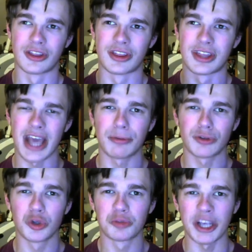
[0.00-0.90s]
the episode
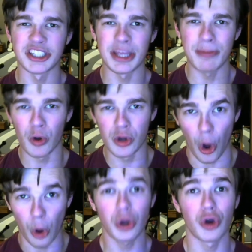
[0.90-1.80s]
was basically about
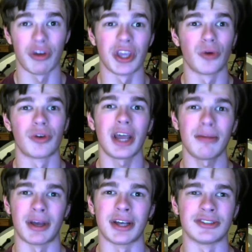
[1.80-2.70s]
conquering your
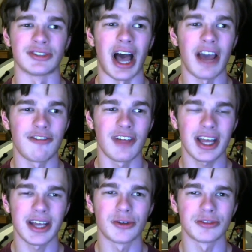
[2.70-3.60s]
nightmares. I feel like
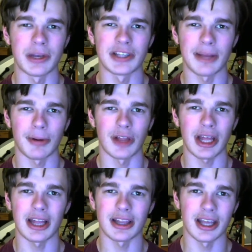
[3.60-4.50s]
it was basically about
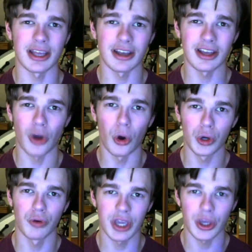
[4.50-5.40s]
that, like
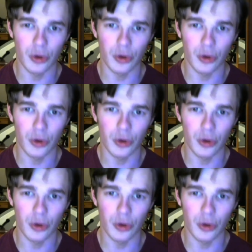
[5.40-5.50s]
conquering your